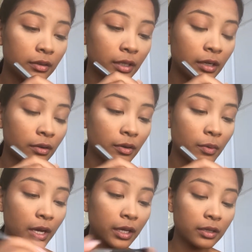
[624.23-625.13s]
I don't know
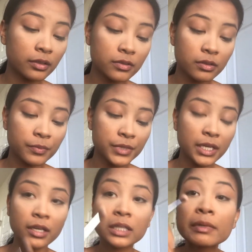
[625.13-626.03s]
why. So I'm
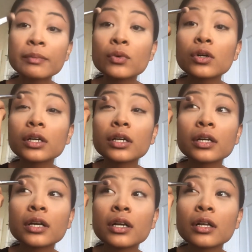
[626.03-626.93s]
taking a little bit more
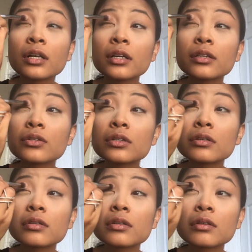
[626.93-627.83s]
and
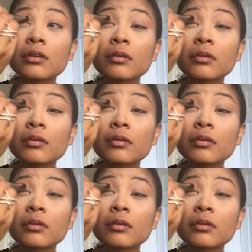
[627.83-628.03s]
just